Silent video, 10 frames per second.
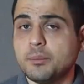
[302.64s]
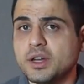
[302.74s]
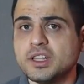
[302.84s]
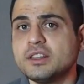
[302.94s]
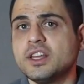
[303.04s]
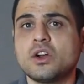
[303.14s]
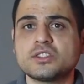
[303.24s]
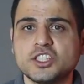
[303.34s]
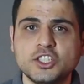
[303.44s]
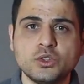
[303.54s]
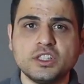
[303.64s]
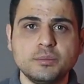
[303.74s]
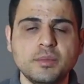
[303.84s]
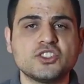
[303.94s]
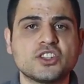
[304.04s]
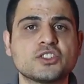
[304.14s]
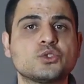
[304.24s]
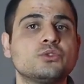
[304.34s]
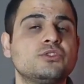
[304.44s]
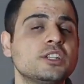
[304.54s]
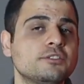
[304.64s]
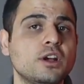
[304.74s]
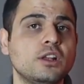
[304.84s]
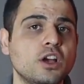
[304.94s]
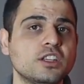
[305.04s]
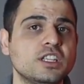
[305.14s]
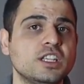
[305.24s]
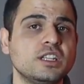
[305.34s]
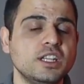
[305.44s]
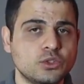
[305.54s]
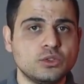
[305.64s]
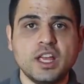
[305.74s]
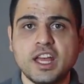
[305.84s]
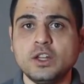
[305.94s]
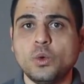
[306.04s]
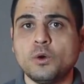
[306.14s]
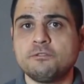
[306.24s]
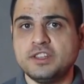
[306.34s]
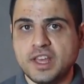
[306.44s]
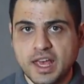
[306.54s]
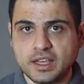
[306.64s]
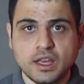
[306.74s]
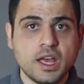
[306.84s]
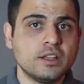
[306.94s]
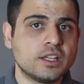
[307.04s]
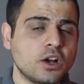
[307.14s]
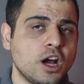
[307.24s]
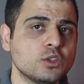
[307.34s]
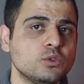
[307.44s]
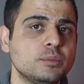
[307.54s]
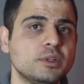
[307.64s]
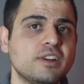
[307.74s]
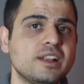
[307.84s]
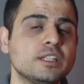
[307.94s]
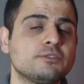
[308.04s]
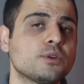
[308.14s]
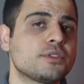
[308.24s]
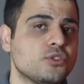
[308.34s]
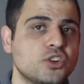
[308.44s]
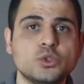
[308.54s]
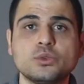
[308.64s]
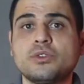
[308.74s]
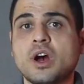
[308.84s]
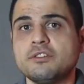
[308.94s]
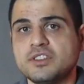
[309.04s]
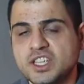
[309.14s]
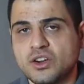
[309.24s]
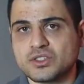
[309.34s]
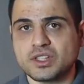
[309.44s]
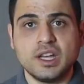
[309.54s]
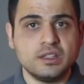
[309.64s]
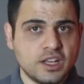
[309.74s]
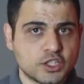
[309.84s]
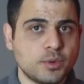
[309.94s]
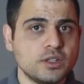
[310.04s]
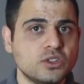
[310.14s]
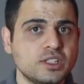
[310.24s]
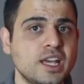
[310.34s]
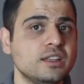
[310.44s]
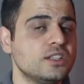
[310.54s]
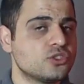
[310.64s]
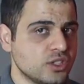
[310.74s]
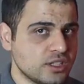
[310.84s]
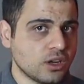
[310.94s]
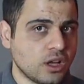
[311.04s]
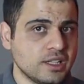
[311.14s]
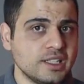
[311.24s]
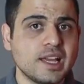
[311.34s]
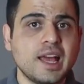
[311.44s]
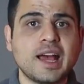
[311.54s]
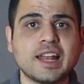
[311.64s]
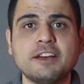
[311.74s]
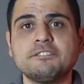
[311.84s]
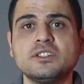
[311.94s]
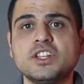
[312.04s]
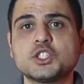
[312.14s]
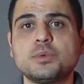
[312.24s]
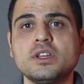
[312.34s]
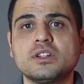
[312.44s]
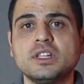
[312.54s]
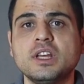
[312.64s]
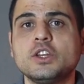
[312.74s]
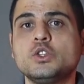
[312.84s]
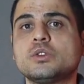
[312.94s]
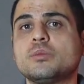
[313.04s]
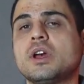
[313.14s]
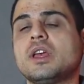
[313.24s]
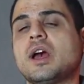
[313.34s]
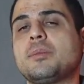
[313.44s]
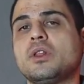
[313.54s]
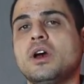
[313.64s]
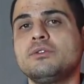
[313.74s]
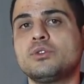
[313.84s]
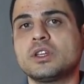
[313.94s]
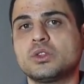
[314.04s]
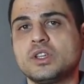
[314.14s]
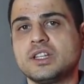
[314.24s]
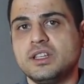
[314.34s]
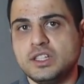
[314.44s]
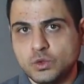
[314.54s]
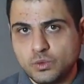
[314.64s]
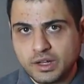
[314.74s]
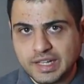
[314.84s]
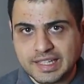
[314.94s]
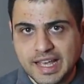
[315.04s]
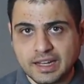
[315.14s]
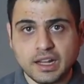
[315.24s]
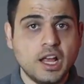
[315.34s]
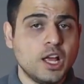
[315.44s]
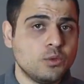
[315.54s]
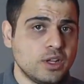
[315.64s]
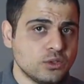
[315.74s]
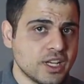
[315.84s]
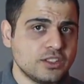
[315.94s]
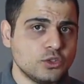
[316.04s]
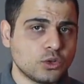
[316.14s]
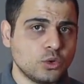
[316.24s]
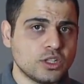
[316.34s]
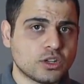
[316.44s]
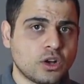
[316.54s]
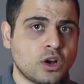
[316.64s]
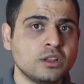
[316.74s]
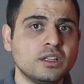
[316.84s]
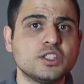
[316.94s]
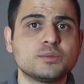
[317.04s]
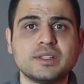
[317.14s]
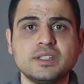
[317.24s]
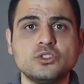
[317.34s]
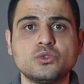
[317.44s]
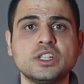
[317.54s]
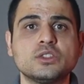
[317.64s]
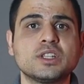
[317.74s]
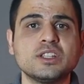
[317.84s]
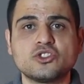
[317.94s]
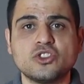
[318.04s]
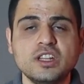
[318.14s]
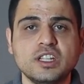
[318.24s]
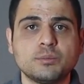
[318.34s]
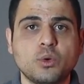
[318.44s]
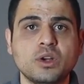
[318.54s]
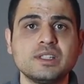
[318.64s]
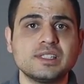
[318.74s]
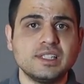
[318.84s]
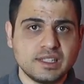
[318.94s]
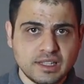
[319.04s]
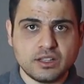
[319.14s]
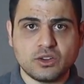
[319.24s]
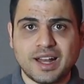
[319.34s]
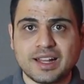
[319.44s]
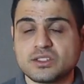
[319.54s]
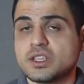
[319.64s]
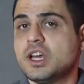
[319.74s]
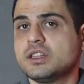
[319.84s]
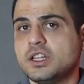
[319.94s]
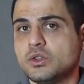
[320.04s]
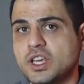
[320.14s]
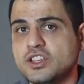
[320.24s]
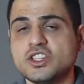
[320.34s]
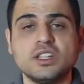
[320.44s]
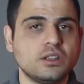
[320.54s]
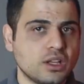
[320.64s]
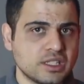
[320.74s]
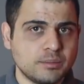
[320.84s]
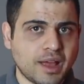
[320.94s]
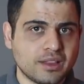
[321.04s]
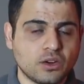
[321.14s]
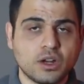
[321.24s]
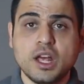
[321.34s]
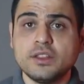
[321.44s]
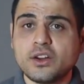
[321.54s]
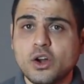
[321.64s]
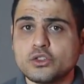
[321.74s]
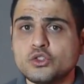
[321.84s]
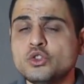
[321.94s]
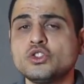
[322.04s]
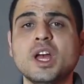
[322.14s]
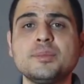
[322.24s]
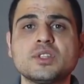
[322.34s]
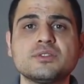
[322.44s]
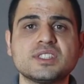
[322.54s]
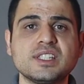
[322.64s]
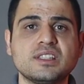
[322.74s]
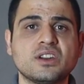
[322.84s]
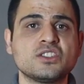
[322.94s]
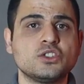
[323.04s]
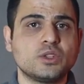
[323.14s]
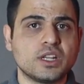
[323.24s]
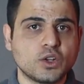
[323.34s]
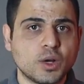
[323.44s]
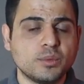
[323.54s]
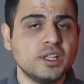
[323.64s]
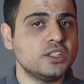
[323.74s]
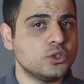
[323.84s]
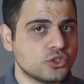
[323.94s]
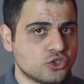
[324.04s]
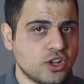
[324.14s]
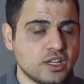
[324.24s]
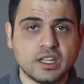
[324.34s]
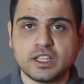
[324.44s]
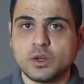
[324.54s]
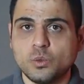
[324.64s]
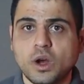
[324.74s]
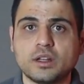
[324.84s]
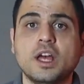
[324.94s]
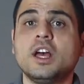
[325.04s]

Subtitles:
But there are security measures to verify logging in into the NOVA. The card will be valid for 3 to 5 years. The expiry date is written on it, and after the expiry, you may apply to get a new one again. When you get your lawyer card, it is mandatory to get training points in the Netherlands. The location doesn't matter. There are 2 types of centers you can complete your training. 1.